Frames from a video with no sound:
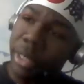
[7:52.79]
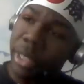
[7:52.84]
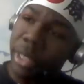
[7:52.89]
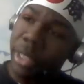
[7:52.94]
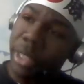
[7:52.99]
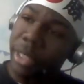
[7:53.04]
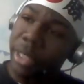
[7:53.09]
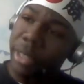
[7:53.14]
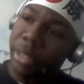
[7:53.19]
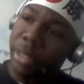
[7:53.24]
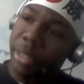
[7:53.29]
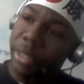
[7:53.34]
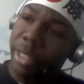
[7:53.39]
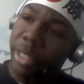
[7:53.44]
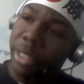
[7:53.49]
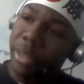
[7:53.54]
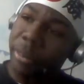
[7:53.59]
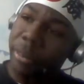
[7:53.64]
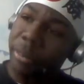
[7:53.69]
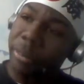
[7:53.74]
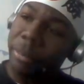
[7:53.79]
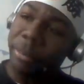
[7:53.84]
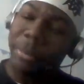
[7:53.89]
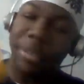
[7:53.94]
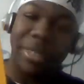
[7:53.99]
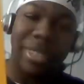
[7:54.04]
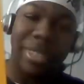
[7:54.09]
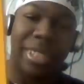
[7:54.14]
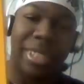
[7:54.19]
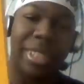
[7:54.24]
language site
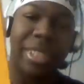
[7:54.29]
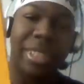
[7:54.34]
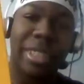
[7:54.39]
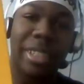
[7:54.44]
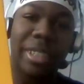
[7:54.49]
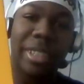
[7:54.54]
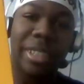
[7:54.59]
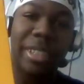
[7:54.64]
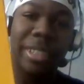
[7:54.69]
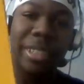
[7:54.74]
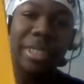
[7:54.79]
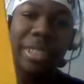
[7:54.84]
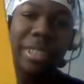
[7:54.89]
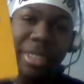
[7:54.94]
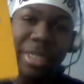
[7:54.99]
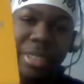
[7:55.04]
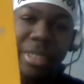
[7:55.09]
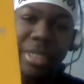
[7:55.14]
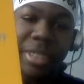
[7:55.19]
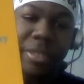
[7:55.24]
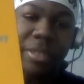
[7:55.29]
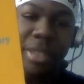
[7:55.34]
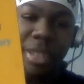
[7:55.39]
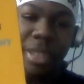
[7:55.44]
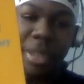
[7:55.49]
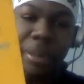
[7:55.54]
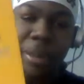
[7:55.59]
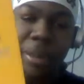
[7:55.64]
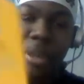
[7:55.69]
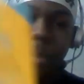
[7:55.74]
dictionary. It's just a
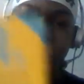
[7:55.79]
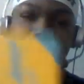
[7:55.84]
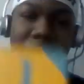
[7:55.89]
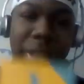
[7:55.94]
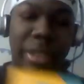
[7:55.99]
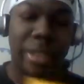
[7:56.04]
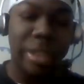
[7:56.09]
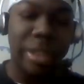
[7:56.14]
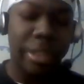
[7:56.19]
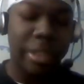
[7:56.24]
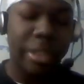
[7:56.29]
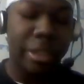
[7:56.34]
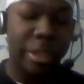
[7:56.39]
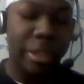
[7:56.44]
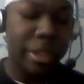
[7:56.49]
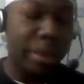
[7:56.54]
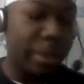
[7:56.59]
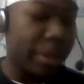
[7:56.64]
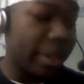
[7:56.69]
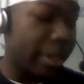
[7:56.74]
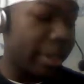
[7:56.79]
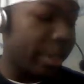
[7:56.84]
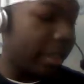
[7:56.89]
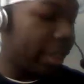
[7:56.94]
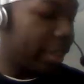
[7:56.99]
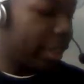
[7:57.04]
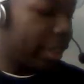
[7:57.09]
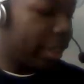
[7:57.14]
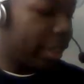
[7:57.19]
Japanese pocket dictionary as well.